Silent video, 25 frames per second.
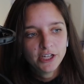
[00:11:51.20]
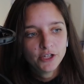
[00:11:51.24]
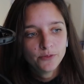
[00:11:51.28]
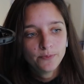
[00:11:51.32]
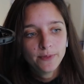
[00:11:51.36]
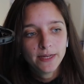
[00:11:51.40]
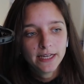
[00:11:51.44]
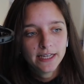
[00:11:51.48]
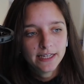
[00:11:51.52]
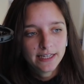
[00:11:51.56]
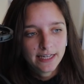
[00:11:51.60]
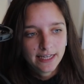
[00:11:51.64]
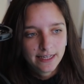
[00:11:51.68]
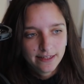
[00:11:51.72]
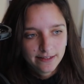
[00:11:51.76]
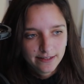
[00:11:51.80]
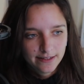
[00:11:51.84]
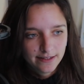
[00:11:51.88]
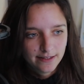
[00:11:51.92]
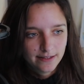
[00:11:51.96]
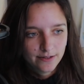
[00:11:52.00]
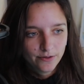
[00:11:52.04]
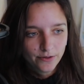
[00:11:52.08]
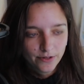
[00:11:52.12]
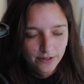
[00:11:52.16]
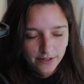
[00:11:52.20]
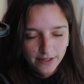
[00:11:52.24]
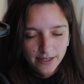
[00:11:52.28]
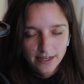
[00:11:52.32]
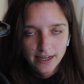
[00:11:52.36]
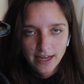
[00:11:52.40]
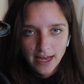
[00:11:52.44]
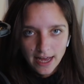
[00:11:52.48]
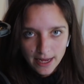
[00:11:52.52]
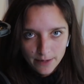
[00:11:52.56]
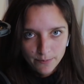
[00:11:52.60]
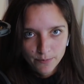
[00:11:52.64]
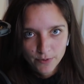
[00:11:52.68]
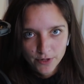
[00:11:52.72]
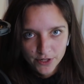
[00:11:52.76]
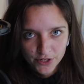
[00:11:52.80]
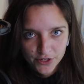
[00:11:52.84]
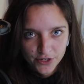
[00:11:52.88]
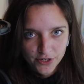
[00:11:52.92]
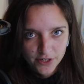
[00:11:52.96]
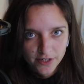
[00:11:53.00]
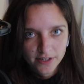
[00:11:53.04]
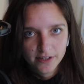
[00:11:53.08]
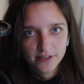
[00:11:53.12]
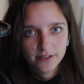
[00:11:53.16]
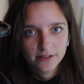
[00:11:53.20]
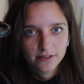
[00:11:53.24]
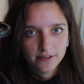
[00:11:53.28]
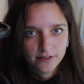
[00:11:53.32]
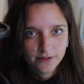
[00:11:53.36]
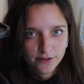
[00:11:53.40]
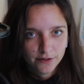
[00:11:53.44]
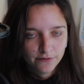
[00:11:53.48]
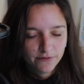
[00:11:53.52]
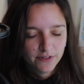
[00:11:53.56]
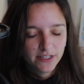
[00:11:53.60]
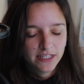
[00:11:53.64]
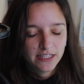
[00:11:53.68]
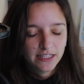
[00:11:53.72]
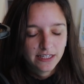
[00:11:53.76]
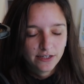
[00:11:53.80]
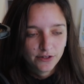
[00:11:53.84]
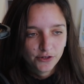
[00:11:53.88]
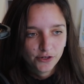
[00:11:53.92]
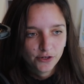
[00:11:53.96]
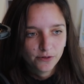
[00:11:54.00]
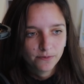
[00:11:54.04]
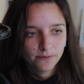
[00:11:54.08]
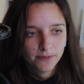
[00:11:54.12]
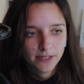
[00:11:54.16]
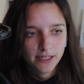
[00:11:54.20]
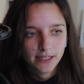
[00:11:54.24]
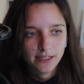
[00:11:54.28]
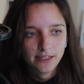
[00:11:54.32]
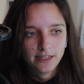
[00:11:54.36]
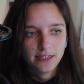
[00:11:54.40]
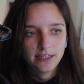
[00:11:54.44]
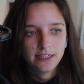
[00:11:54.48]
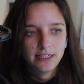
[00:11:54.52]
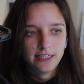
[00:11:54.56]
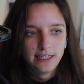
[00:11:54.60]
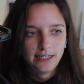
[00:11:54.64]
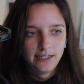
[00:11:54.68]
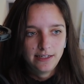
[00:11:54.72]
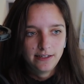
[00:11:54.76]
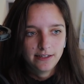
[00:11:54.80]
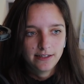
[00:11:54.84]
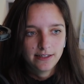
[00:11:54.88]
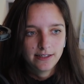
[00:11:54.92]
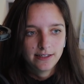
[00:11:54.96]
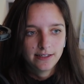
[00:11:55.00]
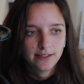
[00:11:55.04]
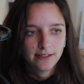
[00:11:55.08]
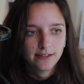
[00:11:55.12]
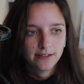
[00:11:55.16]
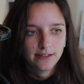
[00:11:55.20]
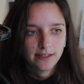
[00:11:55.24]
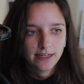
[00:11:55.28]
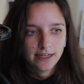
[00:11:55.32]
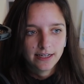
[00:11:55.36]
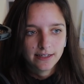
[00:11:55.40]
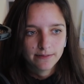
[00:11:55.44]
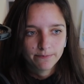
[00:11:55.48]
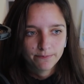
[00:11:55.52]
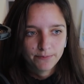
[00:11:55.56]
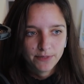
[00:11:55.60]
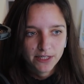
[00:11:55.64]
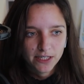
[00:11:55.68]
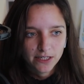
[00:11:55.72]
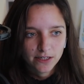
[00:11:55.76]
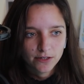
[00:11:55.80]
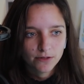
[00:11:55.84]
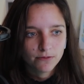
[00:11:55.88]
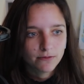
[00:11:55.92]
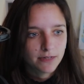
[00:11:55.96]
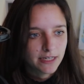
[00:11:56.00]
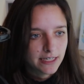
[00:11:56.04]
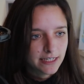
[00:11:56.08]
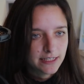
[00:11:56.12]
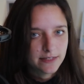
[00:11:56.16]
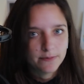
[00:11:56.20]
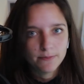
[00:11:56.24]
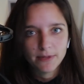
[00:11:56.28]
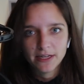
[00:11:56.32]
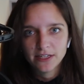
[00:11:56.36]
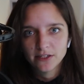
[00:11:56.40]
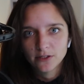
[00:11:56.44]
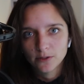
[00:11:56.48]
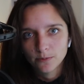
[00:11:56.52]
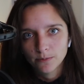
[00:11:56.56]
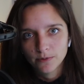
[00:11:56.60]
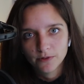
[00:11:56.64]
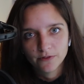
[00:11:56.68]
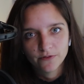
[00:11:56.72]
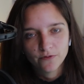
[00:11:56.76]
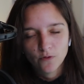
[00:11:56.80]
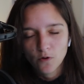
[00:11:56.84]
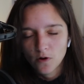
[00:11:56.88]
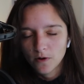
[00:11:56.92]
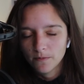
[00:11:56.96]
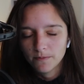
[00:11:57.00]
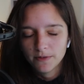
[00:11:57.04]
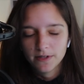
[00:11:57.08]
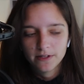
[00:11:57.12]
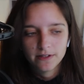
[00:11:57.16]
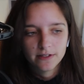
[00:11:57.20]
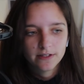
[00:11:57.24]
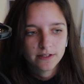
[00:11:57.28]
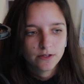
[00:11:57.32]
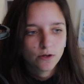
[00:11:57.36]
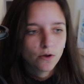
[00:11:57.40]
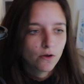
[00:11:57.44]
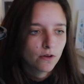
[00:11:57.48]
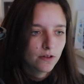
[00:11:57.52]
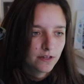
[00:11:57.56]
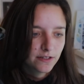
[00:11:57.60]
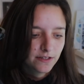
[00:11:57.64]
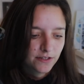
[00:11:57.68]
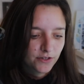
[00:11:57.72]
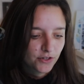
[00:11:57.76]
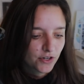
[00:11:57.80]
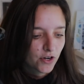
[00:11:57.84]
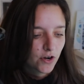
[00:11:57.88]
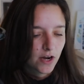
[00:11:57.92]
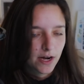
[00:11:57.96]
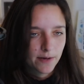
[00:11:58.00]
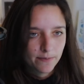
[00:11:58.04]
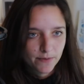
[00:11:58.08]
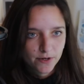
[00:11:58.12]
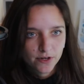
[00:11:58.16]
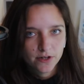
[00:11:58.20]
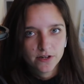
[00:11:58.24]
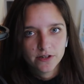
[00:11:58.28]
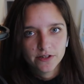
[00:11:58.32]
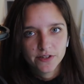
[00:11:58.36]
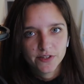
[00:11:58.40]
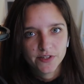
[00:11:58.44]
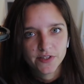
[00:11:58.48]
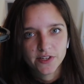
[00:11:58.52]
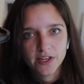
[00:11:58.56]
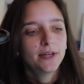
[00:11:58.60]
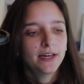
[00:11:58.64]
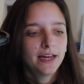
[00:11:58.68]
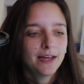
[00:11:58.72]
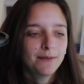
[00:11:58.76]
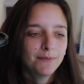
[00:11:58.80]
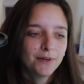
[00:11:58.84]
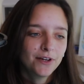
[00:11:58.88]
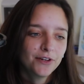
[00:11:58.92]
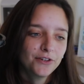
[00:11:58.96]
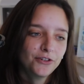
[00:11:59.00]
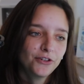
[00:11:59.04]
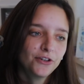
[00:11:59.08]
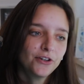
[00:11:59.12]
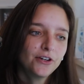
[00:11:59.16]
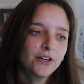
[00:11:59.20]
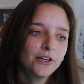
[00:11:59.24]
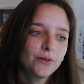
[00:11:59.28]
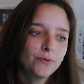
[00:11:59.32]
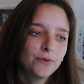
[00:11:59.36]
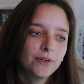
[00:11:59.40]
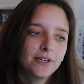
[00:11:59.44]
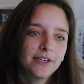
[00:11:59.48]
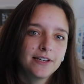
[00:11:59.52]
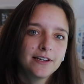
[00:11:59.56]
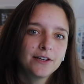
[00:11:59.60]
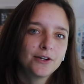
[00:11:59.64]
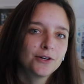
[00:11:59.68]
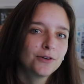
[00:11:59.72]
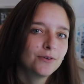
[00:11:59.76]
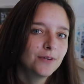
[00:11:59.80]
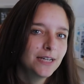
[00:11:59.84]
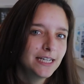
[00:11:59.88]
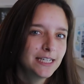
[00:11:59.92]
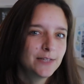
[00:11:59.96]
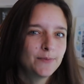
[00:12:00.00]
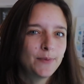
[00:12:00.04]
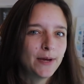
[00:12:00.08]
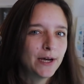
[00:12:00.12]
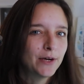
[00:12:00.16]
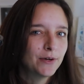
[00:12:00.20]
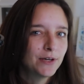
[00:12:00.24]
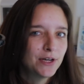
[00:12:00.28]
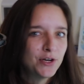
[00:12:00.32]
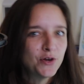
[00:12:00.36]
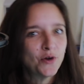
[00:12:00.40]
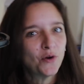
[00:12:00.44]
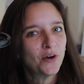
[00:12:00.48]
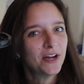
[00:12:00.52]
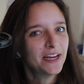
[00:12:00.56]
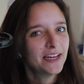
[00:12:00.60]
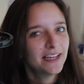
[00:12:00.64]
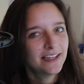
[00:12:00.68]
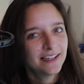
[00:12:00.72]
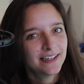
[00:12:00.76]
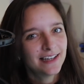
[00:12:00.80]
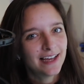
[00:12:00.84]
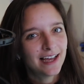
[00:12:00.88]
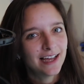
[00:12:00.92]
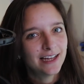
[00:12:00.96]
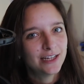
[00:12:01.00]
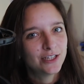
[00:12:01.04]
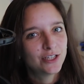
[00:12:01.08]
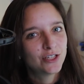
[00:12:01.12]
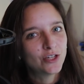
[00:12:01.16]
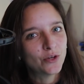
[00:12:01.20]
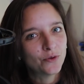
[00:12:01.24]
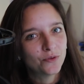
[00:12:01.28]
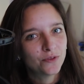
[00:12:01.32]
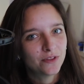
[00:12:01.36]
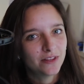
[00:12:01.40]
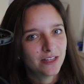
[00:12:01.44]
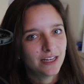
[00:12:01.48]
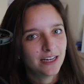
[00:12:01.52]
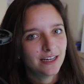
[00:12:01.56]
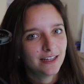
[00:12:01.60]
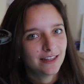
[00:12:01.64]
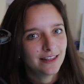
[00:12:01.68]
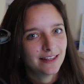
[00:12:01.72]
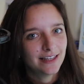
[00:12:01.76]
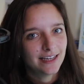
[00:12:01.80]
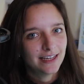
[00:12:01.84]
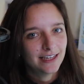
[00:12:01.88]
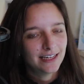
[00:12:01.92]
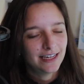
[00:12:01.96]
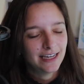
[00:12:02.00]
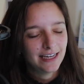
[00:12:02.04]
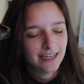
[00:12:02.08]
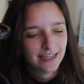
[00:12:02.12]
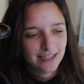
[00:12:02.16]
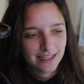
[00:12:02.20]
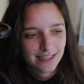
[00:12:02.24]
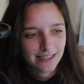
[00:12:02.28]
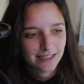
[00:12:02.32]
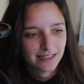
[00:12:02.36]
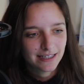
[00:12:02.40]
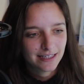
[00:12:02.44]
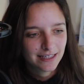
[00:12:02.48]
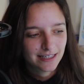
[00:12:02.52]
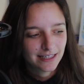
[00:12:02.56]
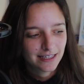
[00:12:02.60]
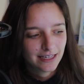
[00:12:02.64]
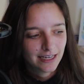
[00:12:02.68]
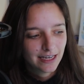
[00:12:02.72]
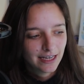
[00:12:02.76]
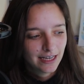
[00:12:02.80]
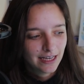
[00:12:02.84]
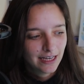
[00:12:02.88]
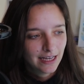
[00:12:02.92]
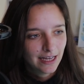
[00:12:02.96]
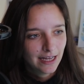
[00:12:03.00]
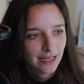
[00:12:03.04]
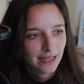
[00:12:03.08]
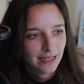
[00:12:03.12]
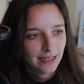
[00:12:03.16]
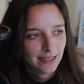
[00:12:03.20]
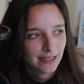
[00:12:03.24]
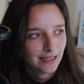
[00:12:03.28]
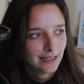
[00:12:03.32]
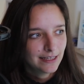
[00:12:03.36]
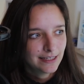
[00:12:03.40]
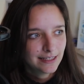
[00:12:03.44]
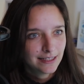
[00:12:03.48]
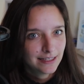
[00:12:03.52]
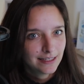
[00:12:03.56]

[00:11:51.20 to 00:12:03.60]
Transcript: HPNS or the high pressure nervous syndrome can indeed like decrease mental performance, cause tremors, but I'm not sure it would increase paranoia. I don't think that is a,